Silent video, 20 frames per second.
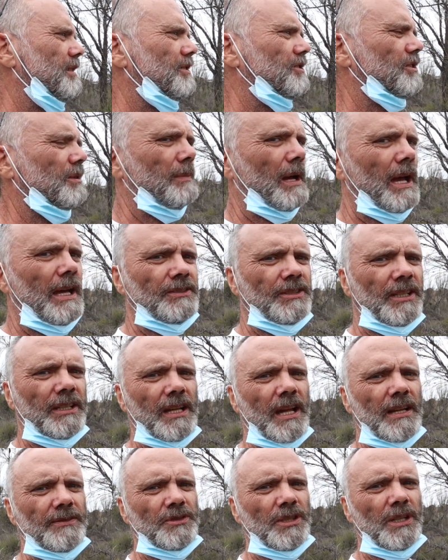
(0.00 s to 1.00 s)
this amazing
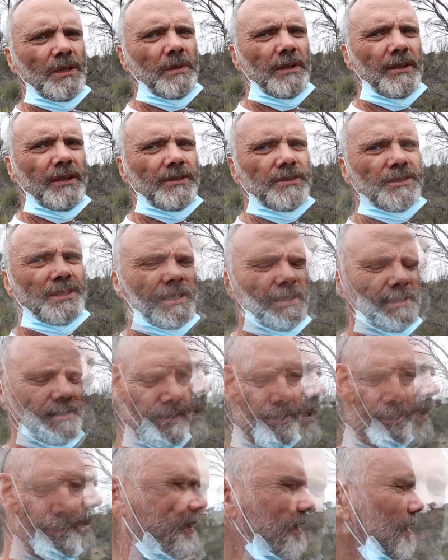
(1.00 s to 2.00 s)
country with us.
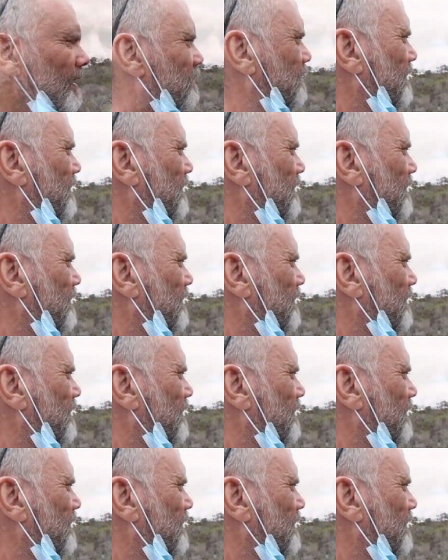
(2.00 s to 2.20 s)
Now,